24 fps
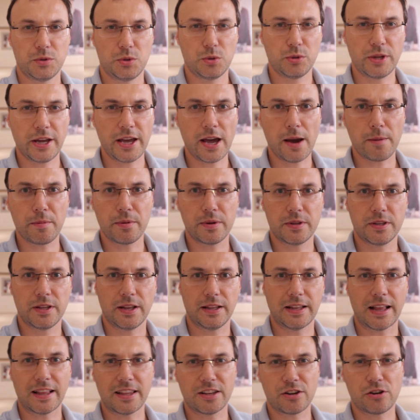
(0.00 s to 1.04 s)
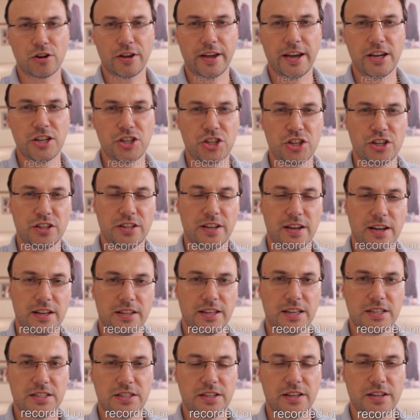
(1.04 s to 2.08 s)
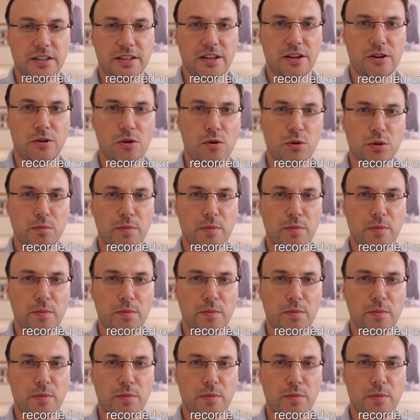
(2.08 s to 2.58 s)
Today I'm at another location testing the Rode